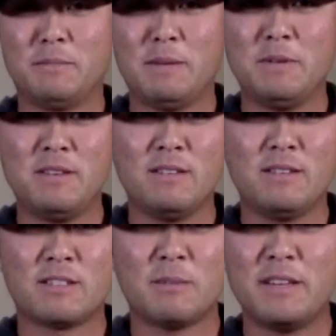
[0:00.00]
maybe
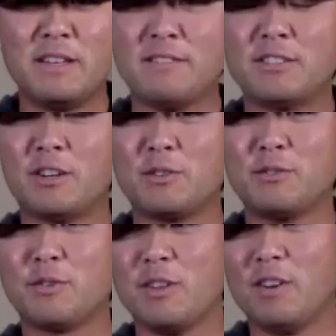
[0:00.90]
somebody you haven't talked to
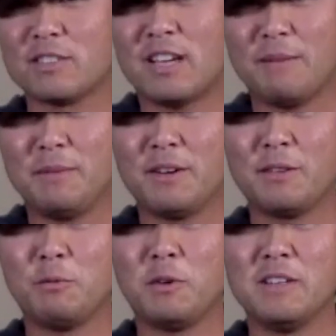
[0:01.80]
for a long time, they're
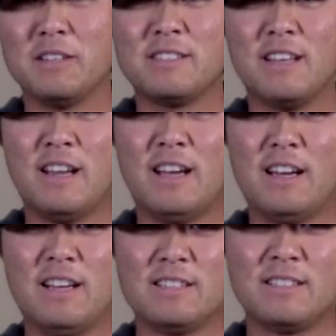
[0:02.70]
the ones that
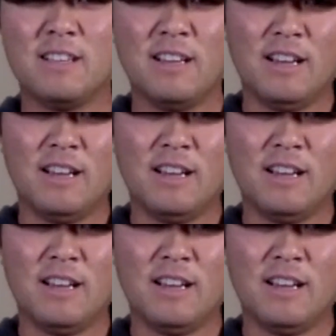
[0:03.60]
has